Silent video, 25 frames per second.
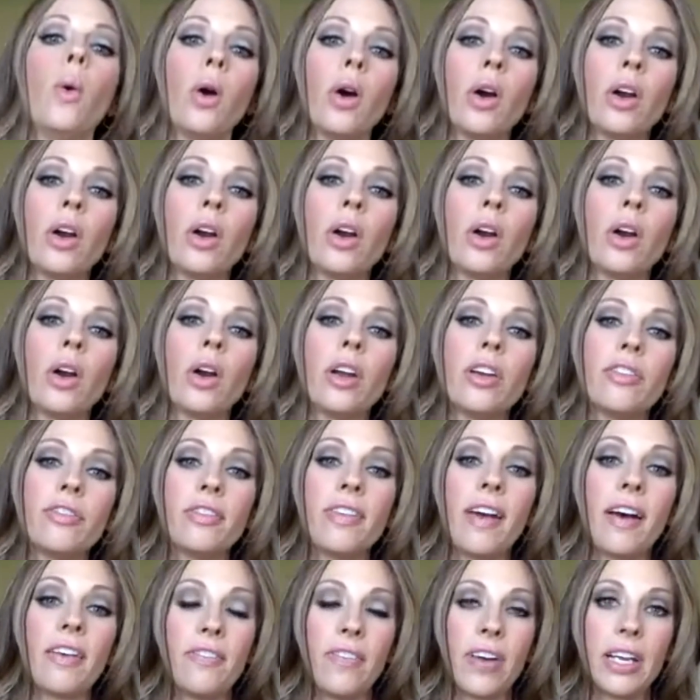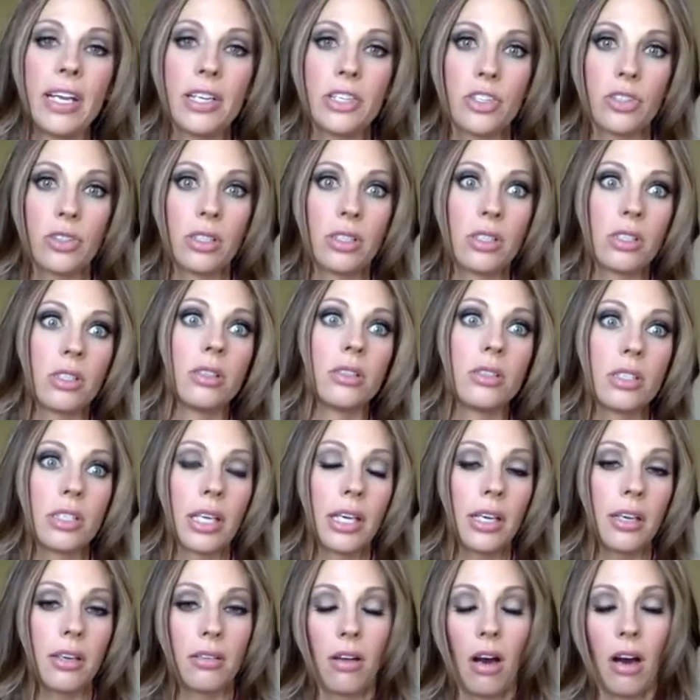or if you have financial
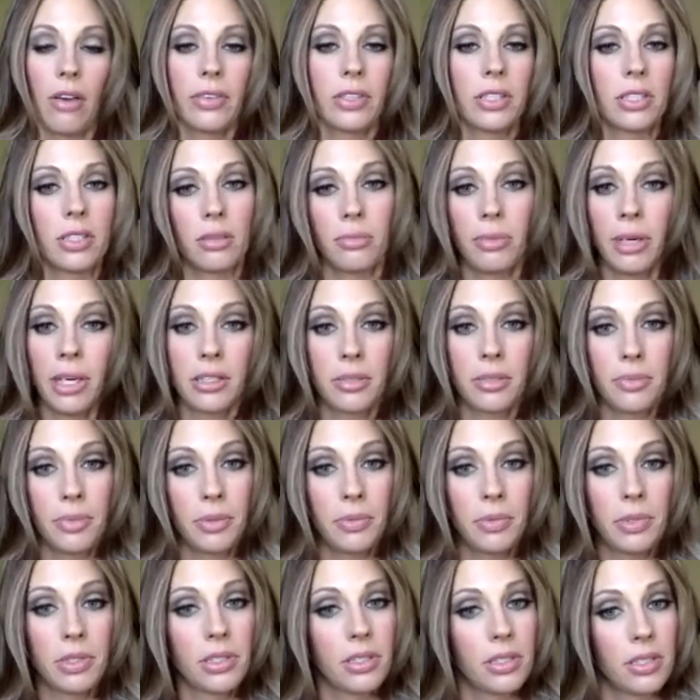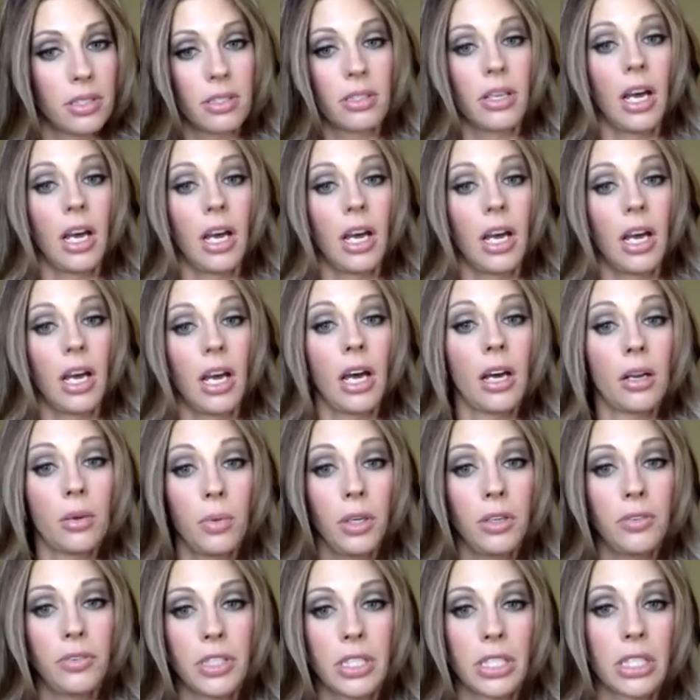concerns, like obviously my husband was out of
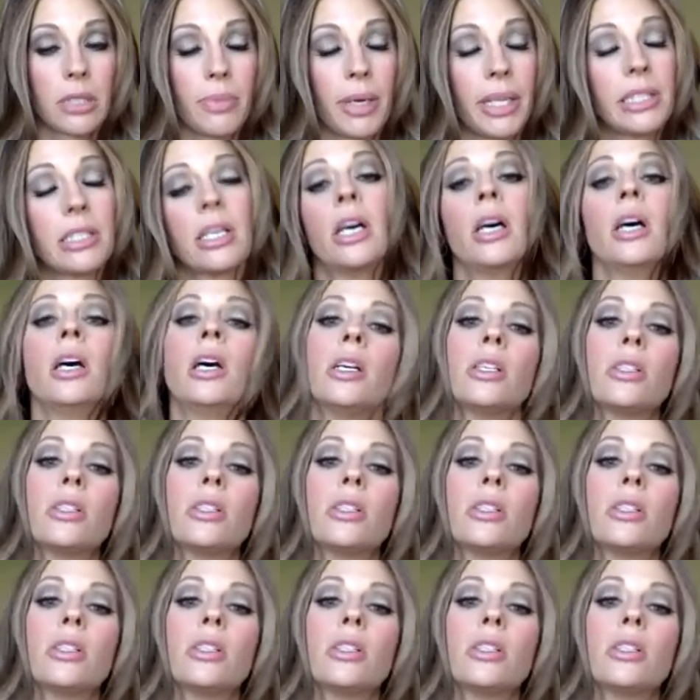work for six months.